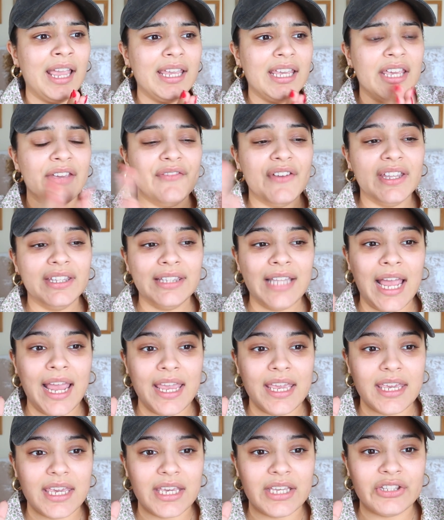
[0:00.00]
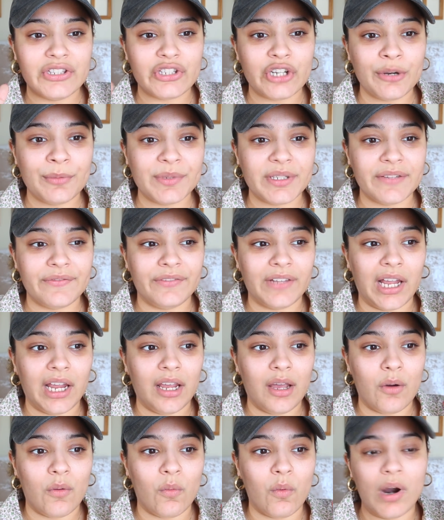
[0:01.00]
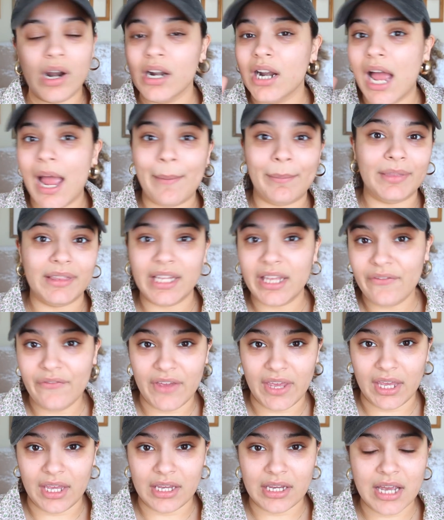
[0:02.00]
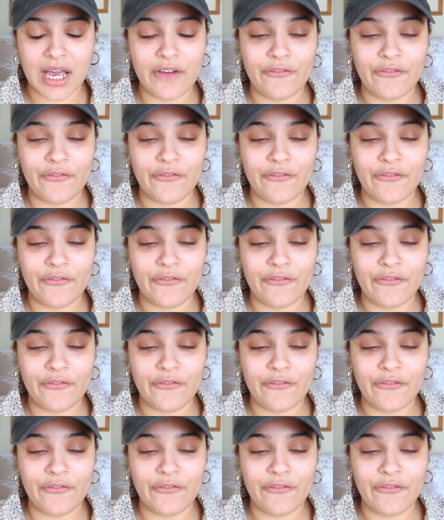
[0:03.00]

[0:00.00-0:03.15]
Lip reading: even like in terms of like where I'm living,